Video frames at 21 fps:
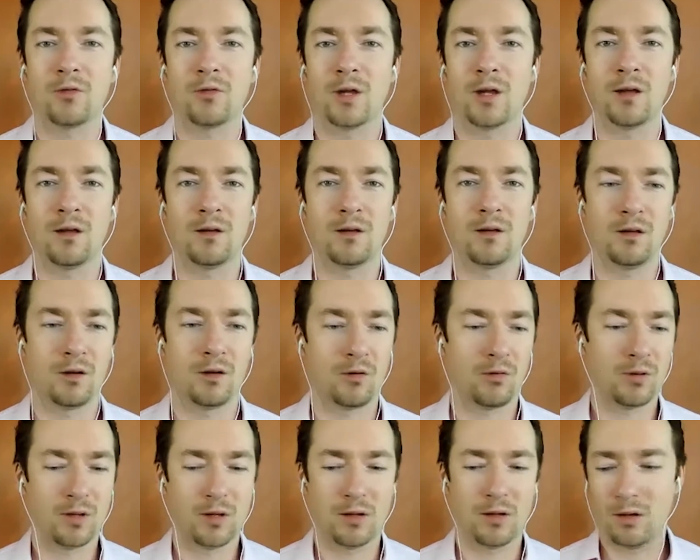
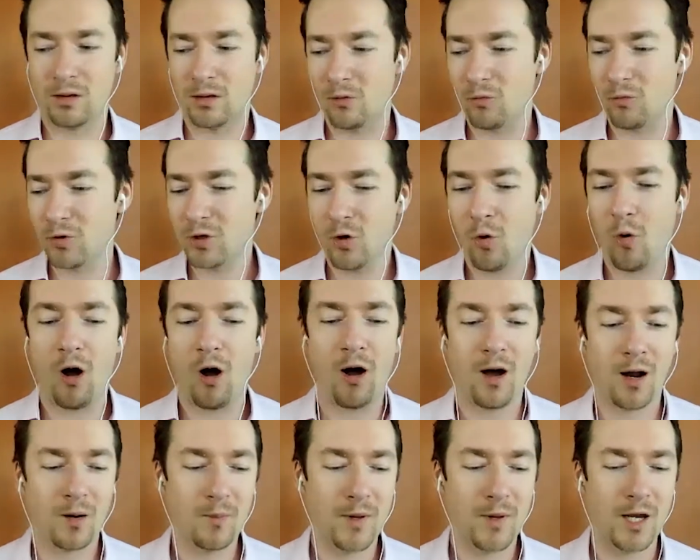There was no
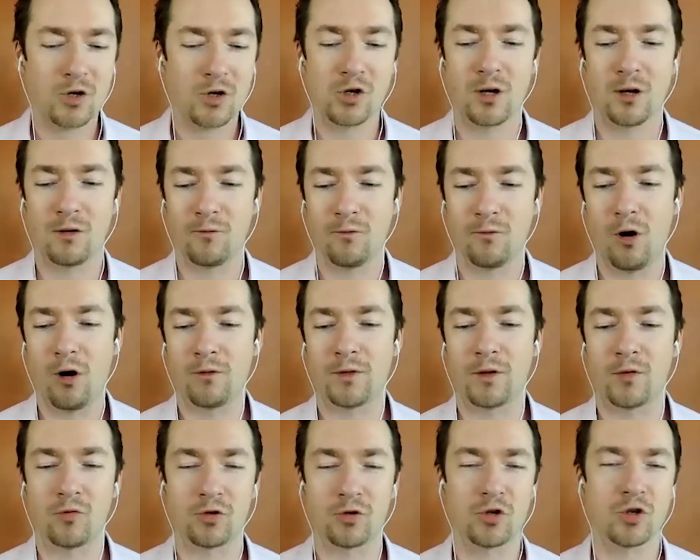automation involved.
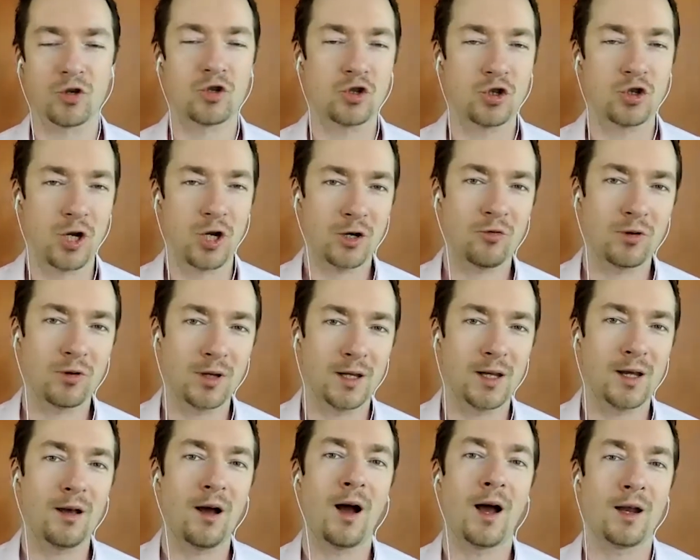They were just
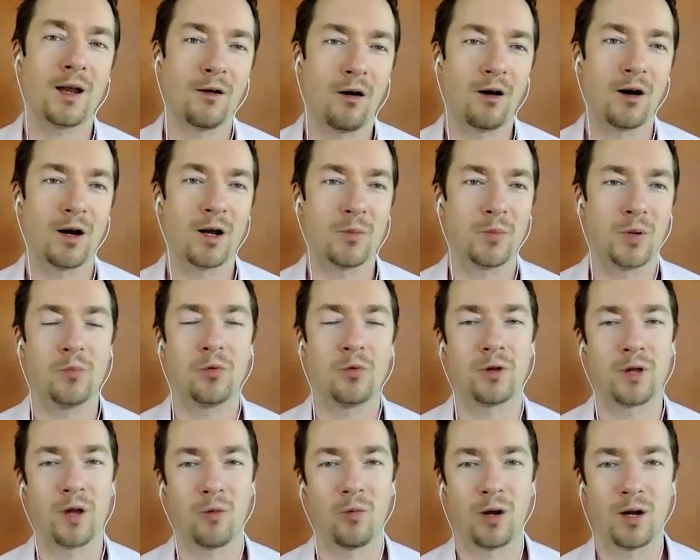genuinely kind-hearted people
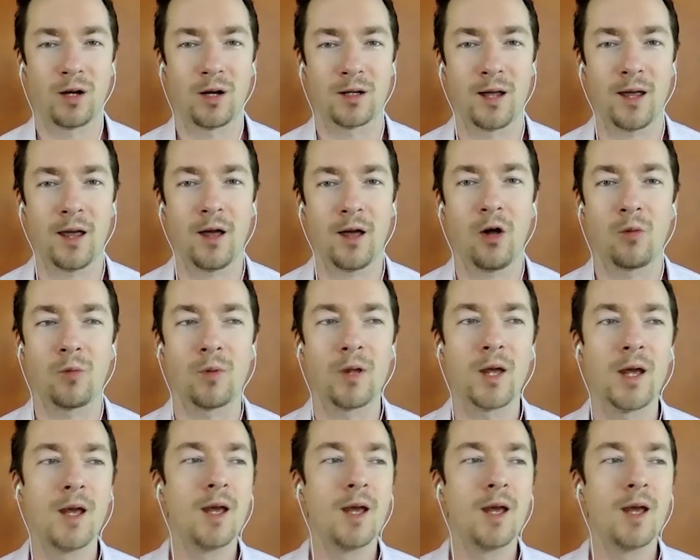that wanted to help.